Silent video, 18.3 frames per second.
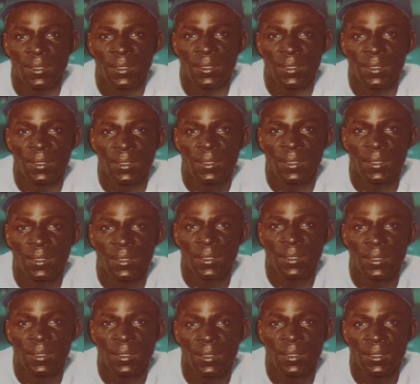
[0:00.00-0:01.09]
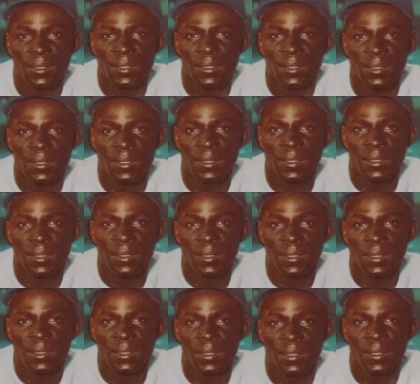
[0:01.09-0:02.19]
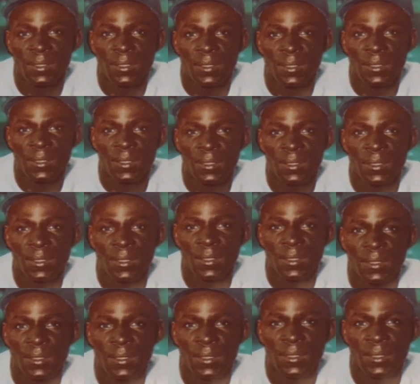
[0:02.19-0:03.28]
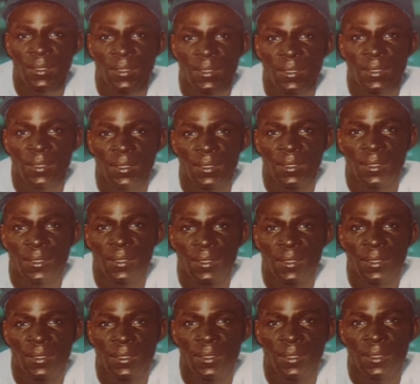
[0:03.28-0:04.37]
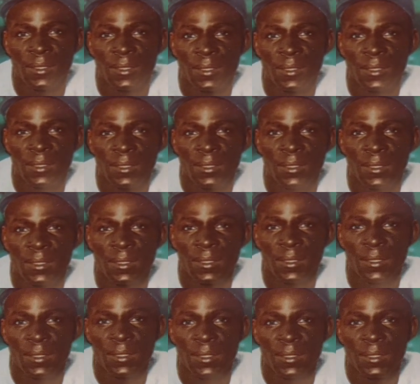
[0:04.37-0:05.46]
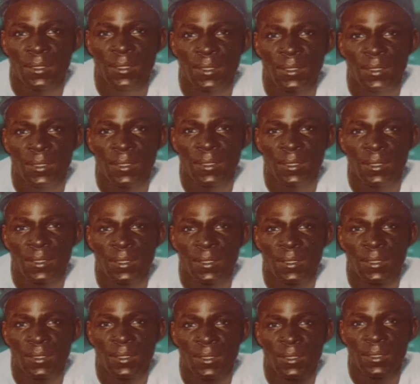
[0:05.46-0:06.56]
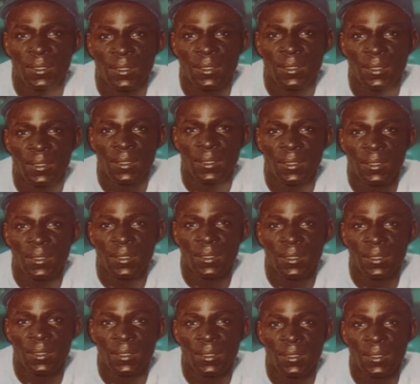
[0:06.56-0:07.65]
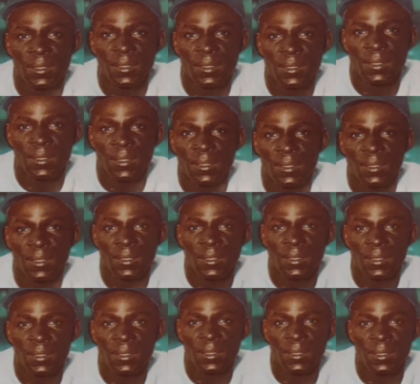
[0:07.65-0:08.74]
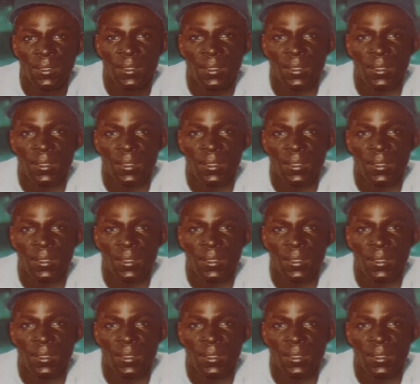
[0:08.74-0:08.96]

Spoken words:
This is card number 38, and this was in a GMA slab at a 5. And I actually think, in terms of